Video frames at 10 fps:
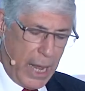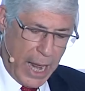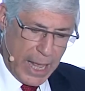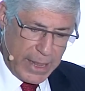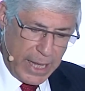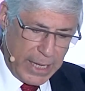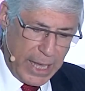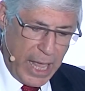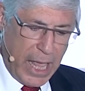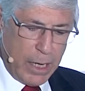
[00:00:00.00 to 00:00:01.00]
and they
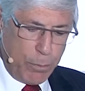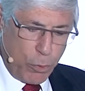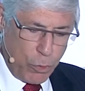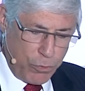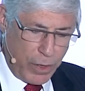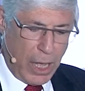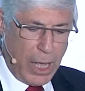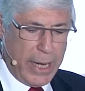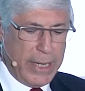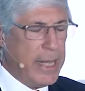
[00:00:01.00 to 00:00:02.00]
can
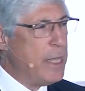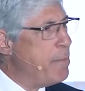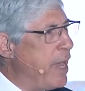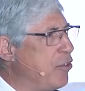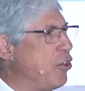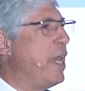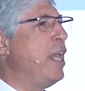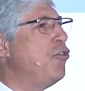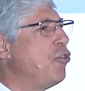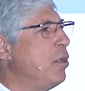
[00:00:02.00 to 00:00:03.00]
provide
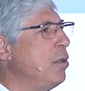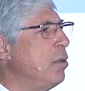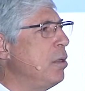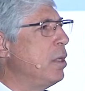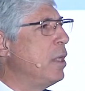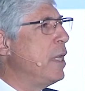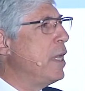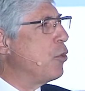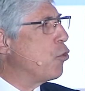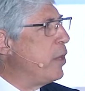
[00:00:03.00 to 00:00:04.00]
imagination,
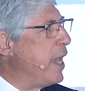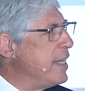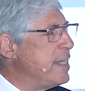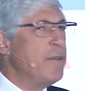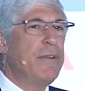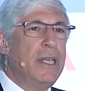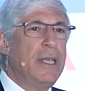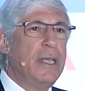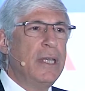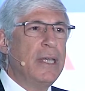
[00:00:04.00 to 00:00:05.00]

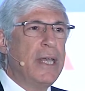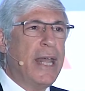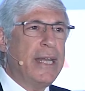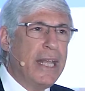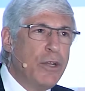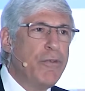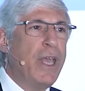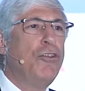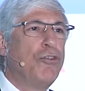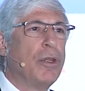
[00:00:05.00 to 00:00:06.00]
creativity, and
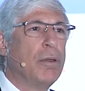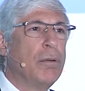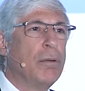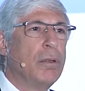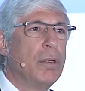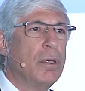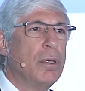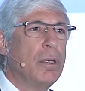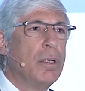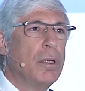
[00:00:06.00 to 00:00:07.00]
innovation
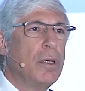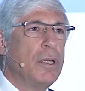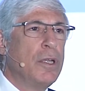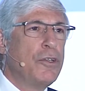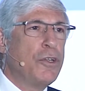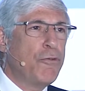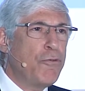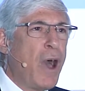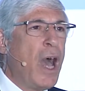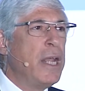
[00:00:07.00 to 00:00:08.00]
to
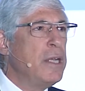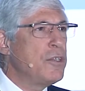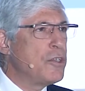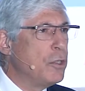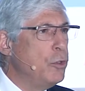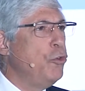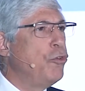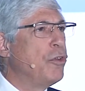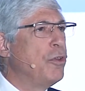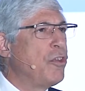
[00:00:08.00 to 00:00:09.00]
find
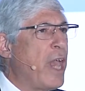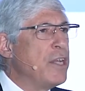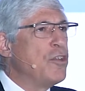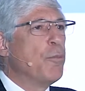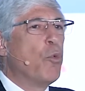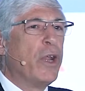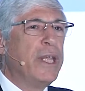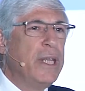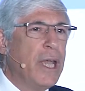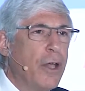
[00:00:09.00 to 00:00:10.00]
solutions and to
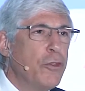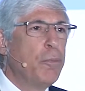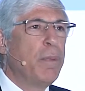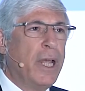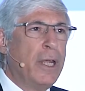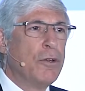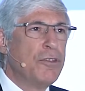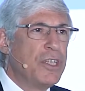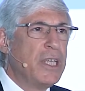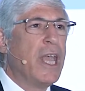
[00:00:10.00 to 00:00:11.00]
bring the other
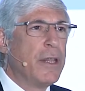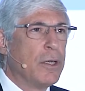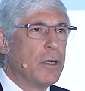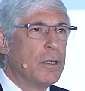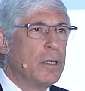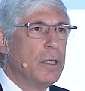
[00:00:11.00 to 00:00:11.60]
players together